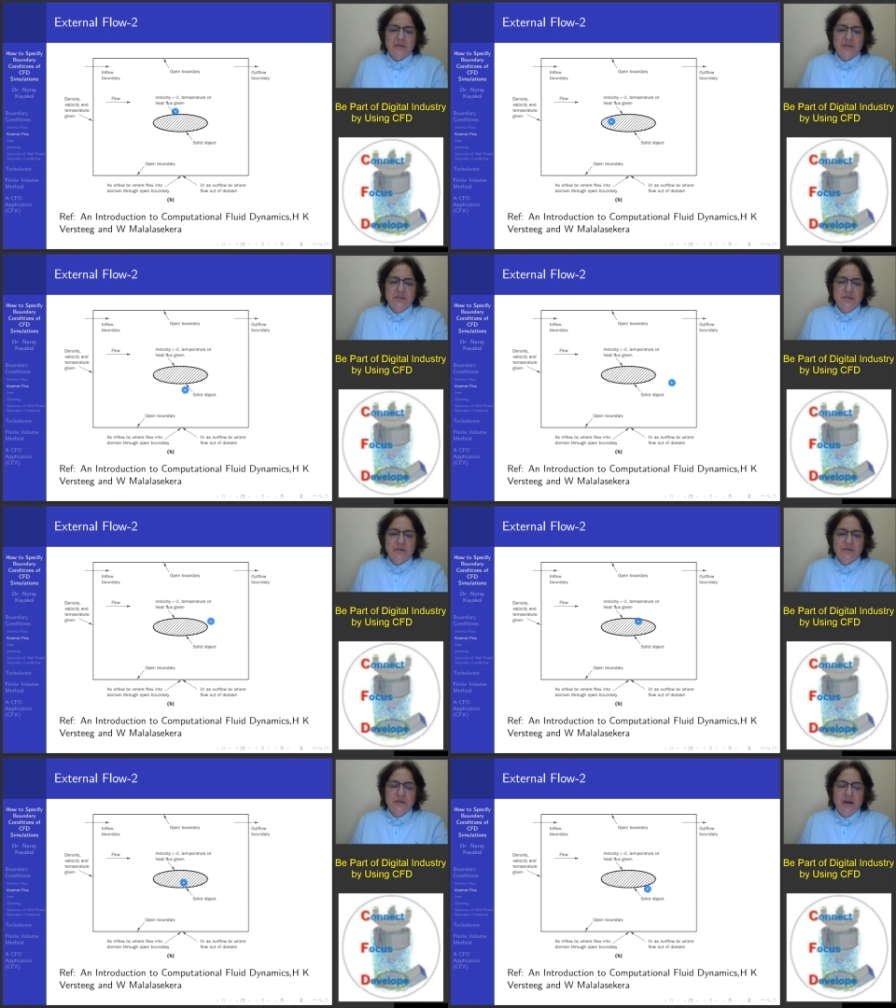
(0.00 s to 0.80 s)

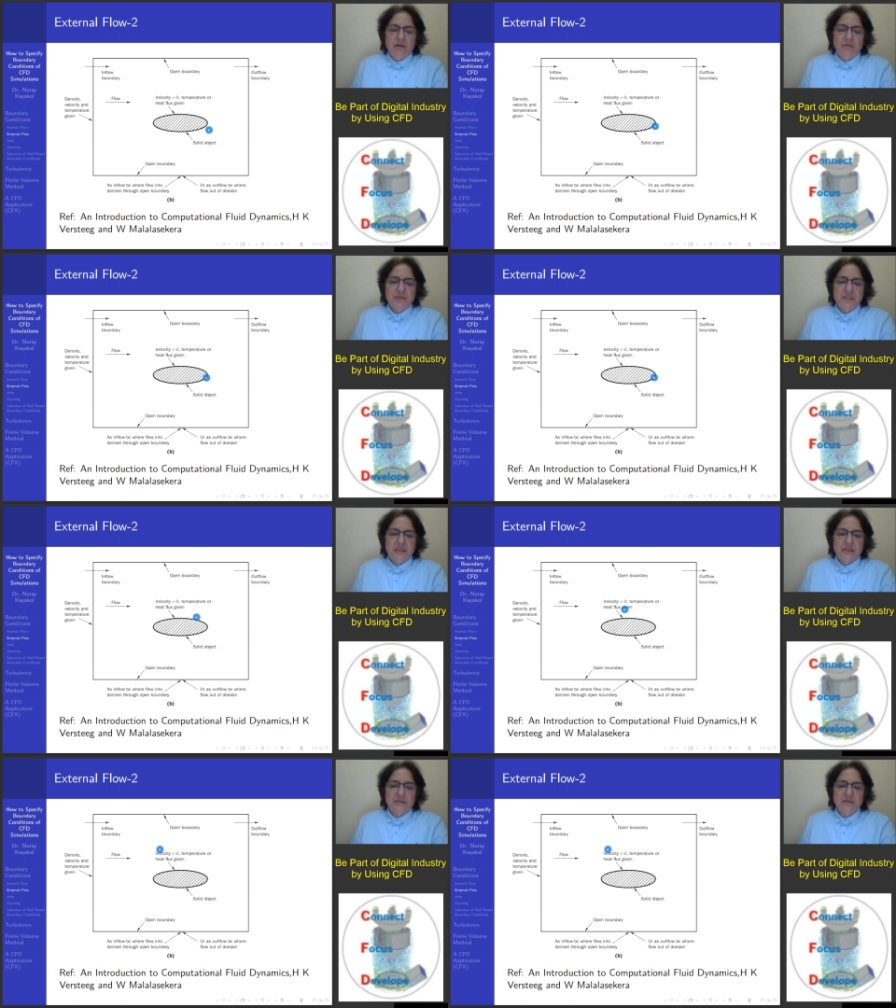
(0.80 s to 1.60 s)
solid
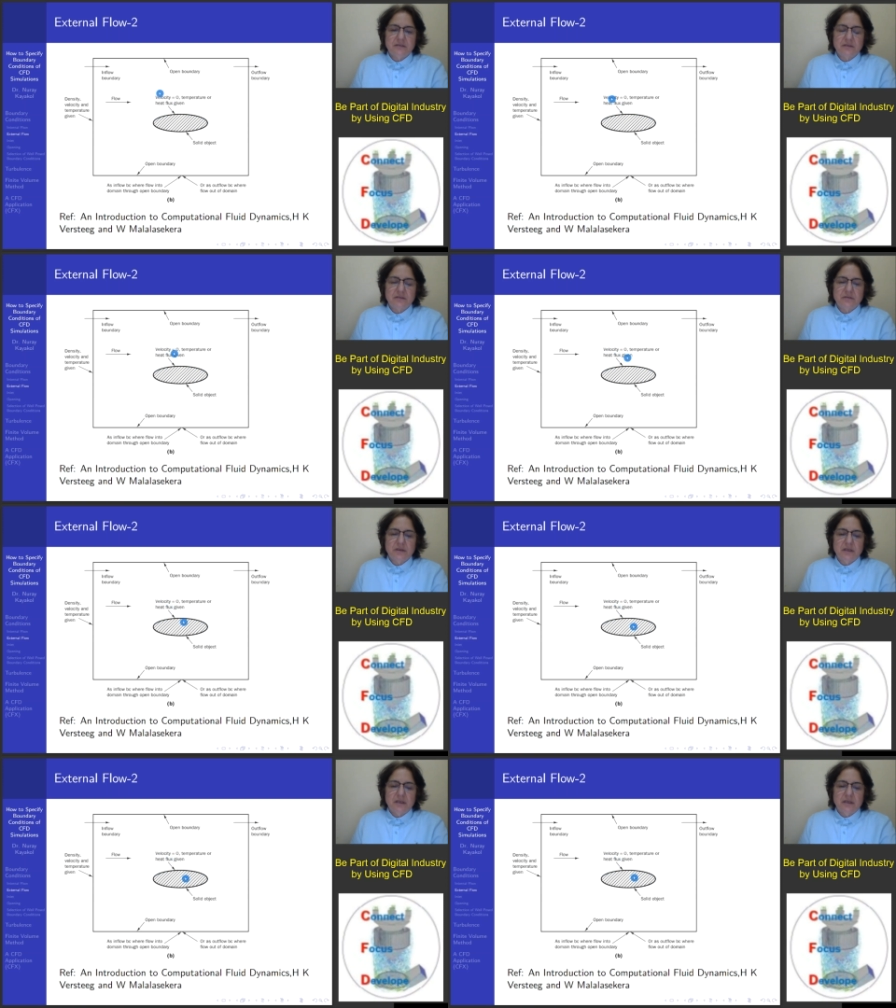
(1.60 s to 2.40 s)
object
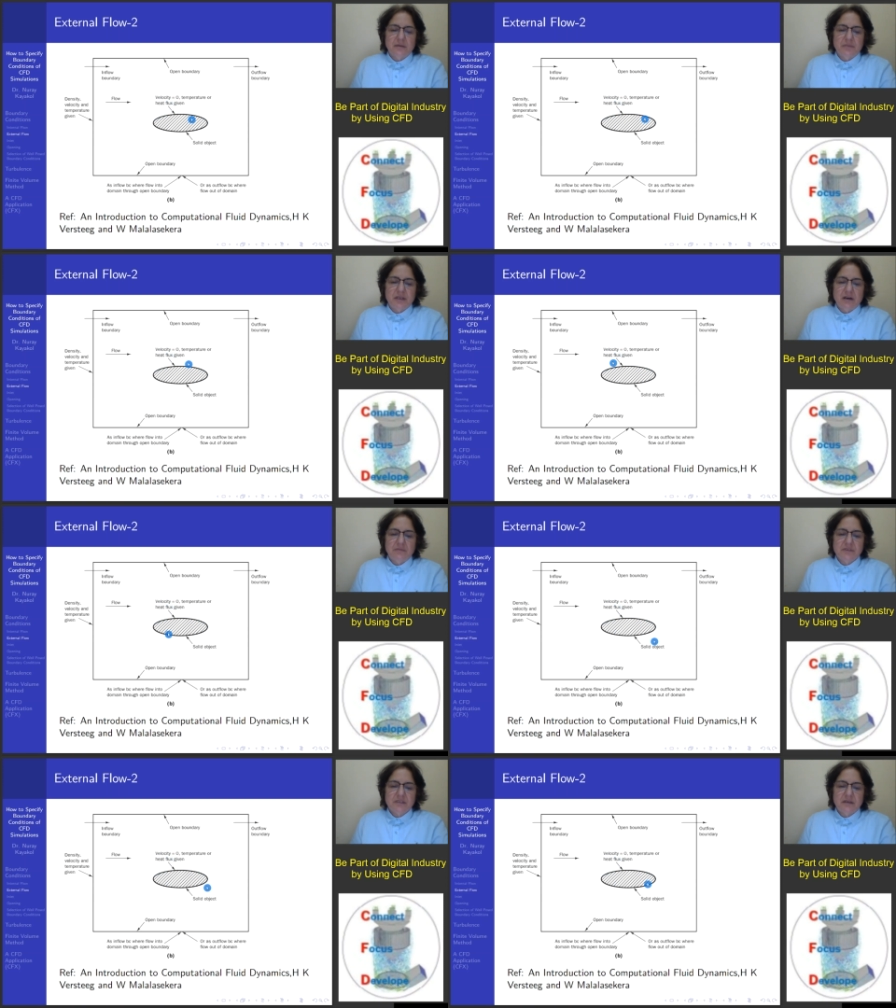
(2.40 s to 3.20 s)

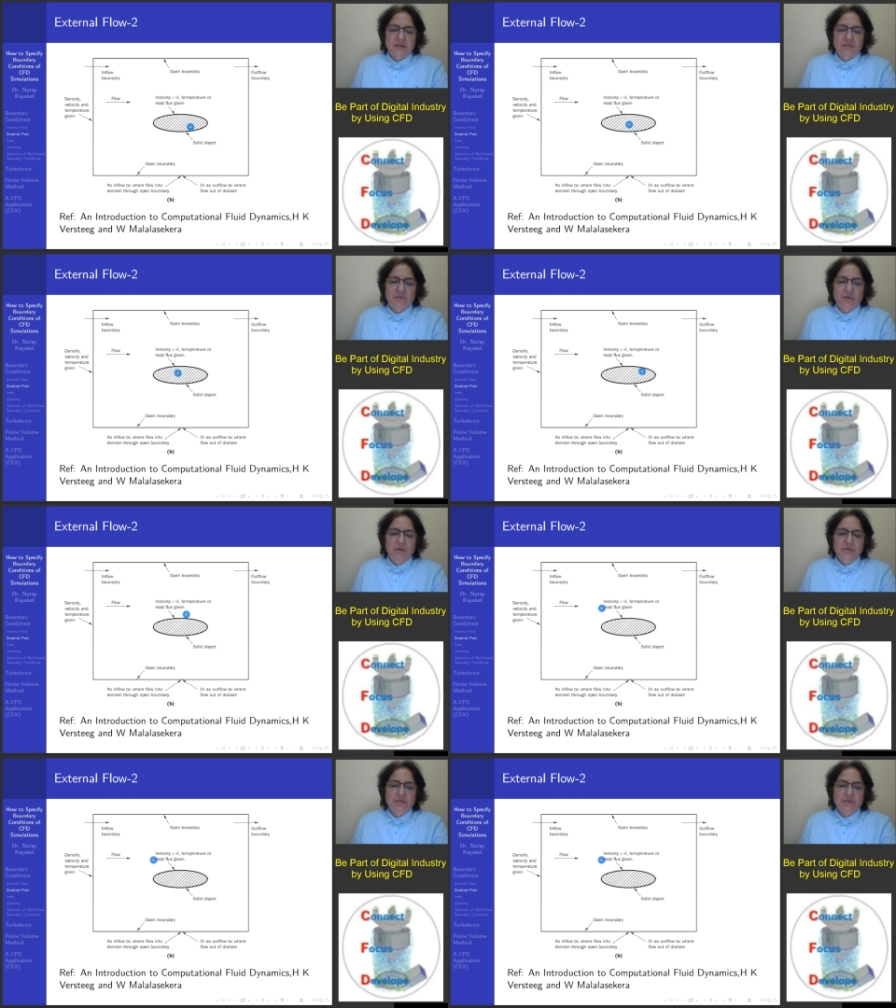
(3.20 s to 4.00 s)
becomes a
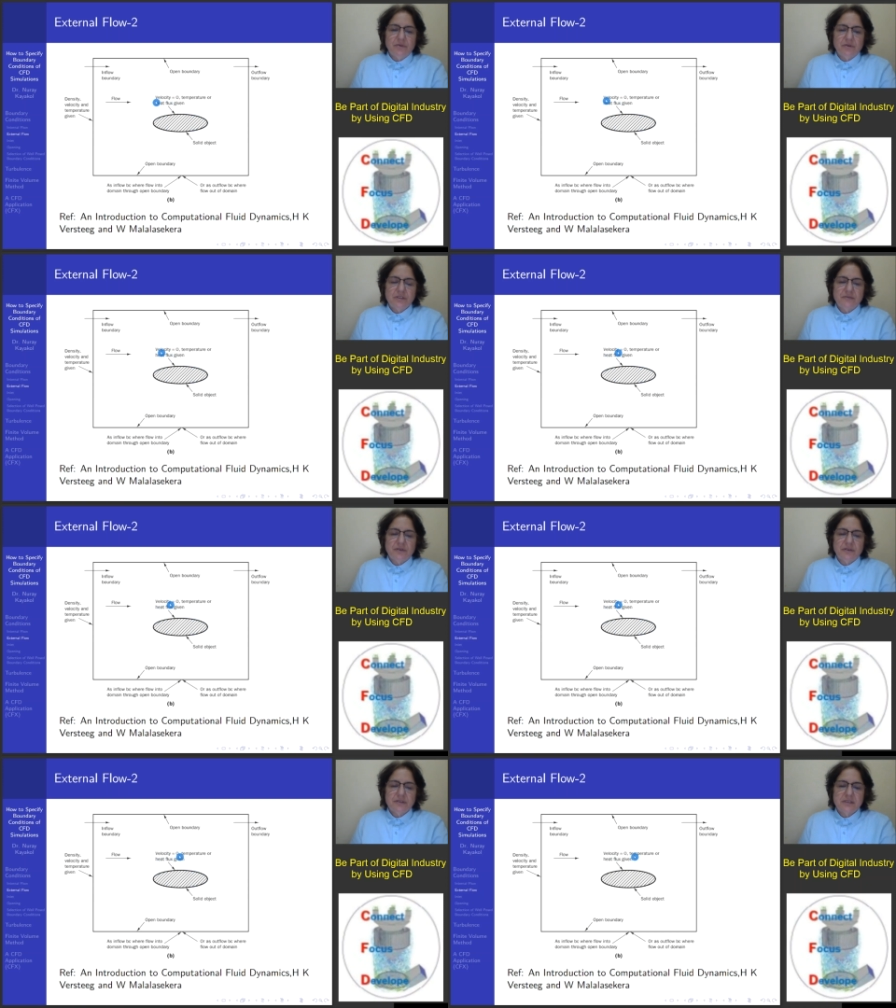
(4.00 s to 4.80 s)
wall. Of course,
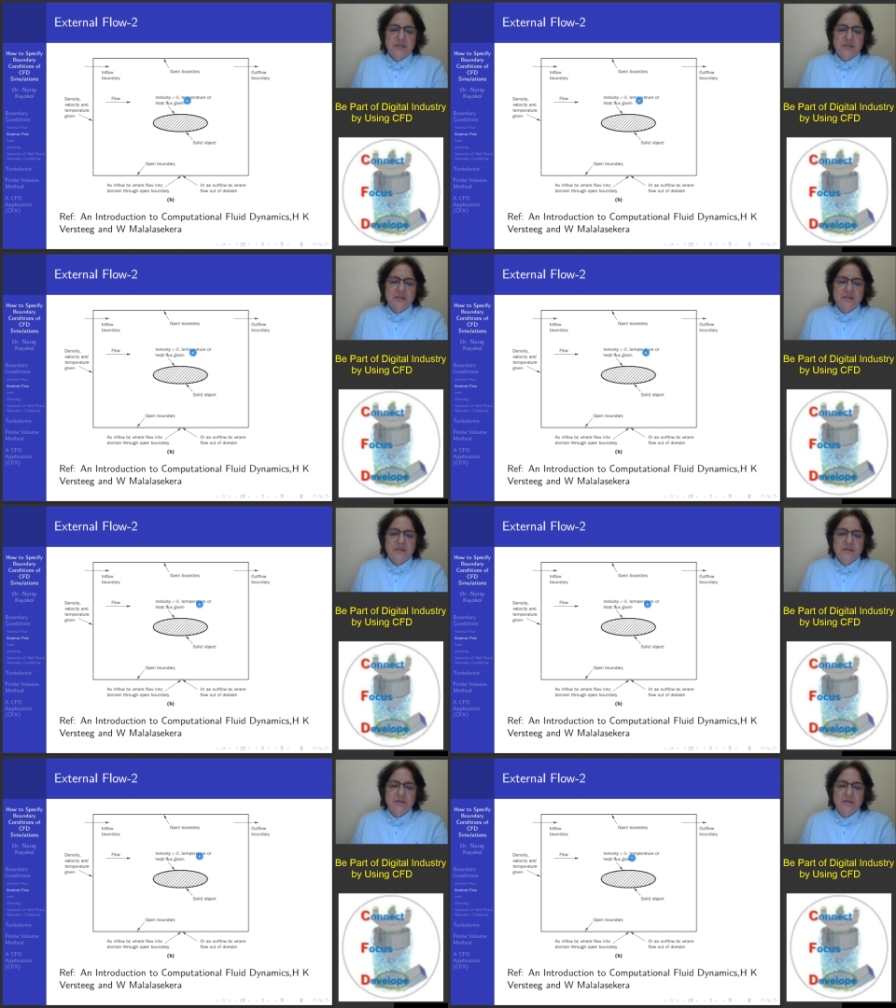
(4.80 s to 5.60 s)
velocity is
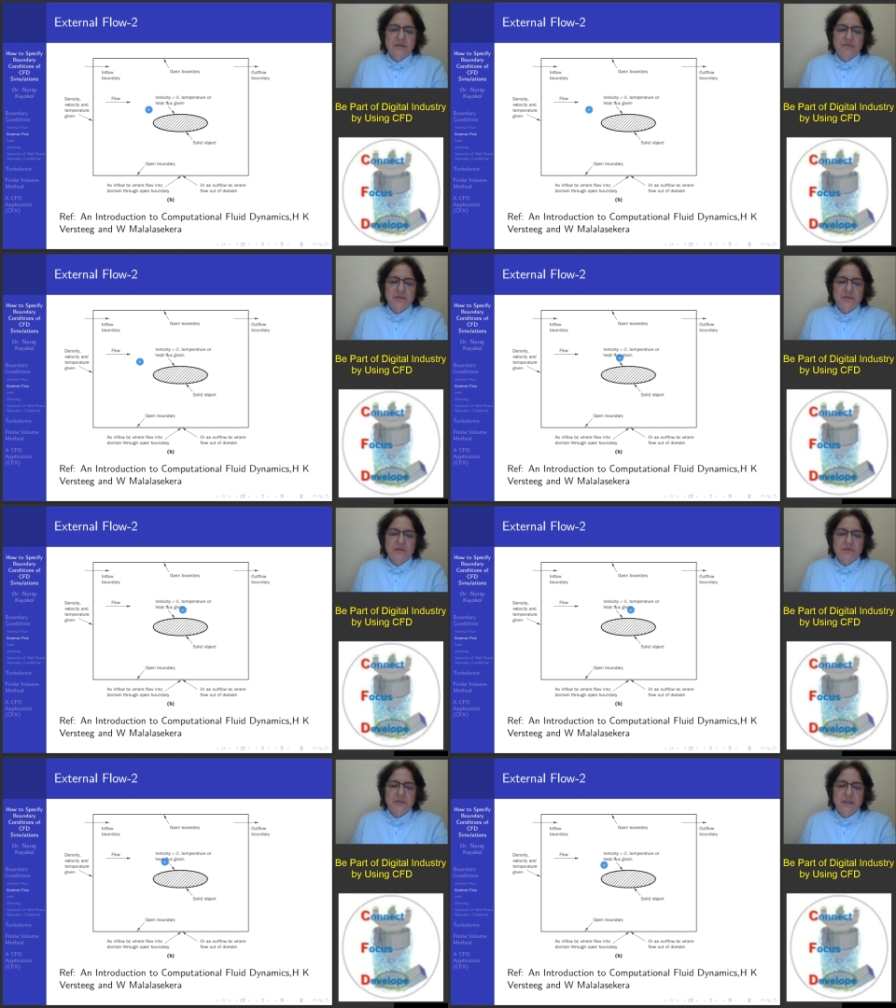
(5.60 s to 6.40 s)
0. If you
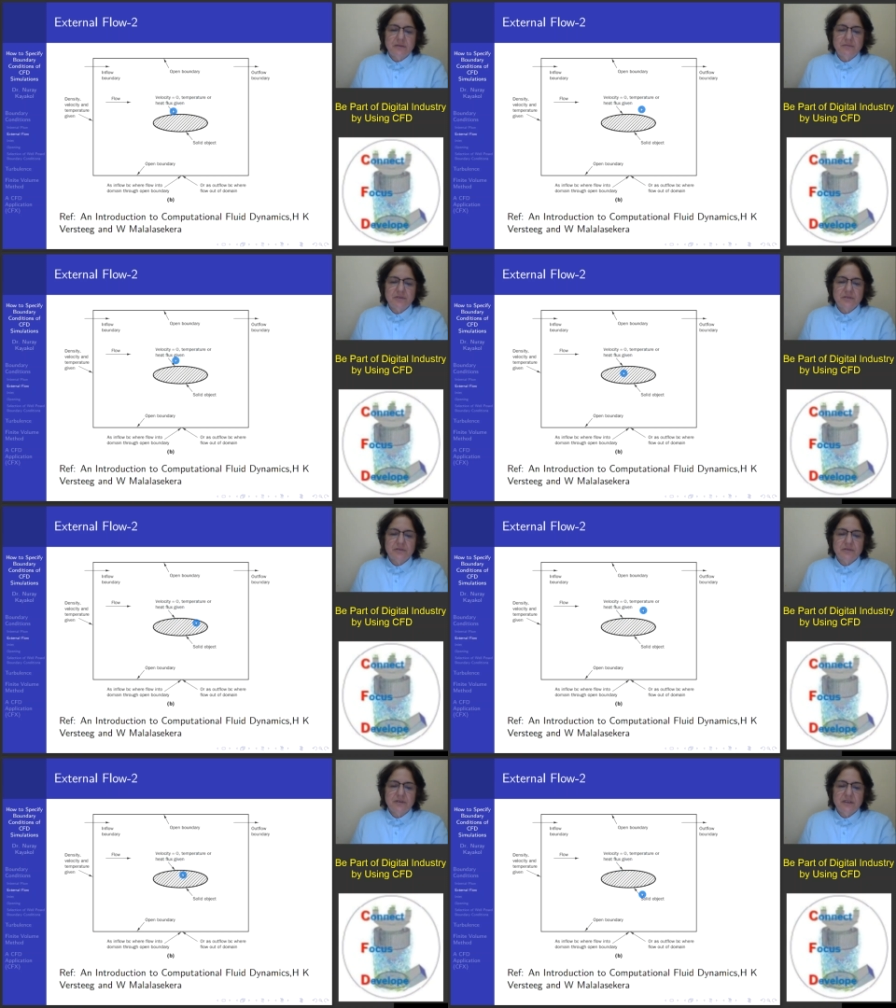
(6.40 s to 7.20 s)
know the temperature
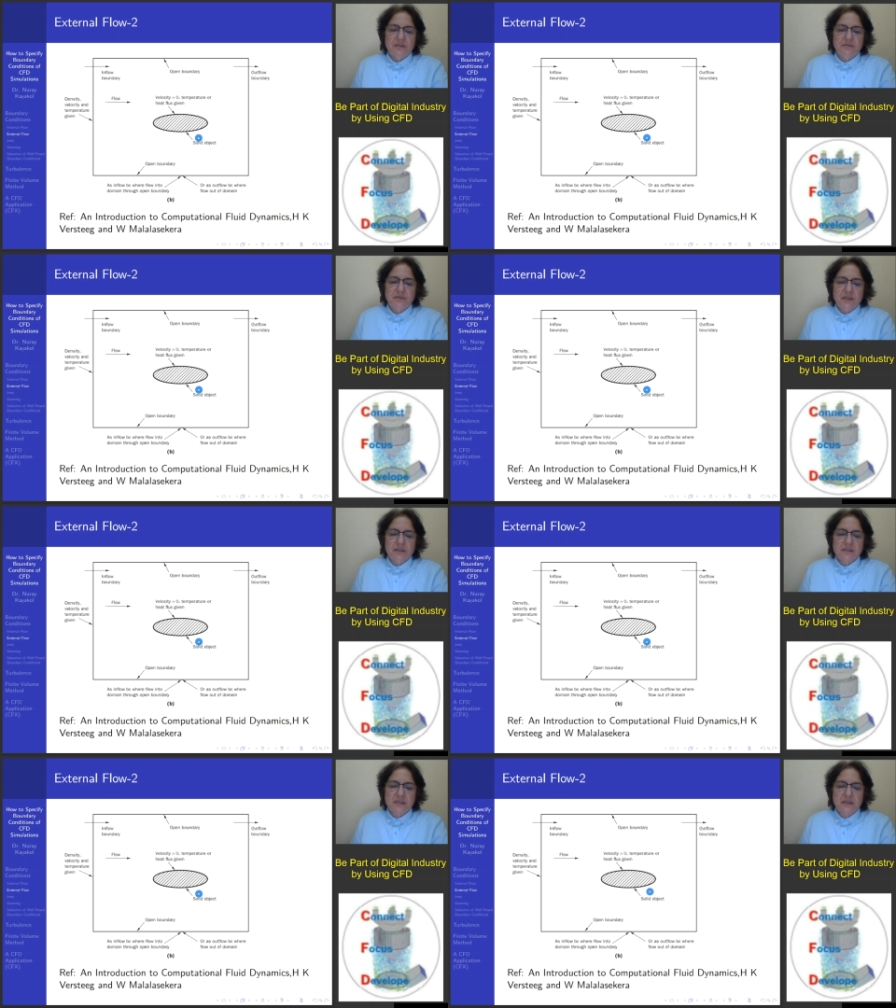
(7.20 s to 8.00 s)
or heat
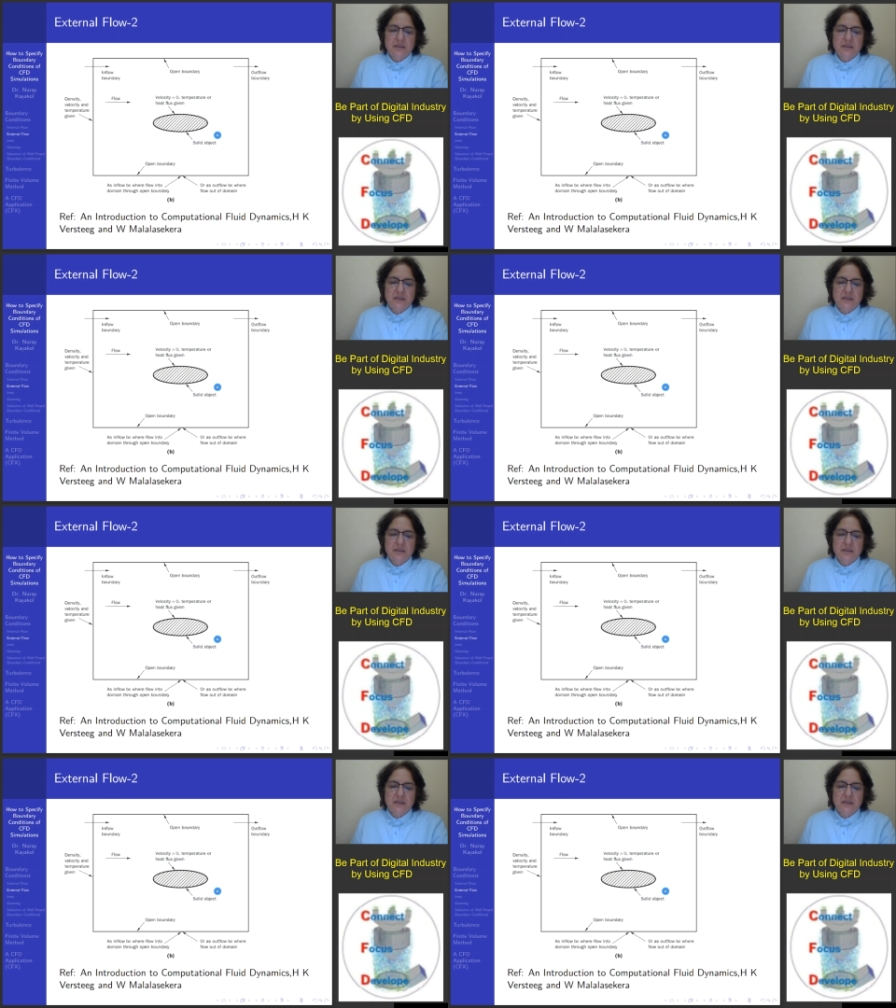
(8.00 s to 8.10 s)
flux,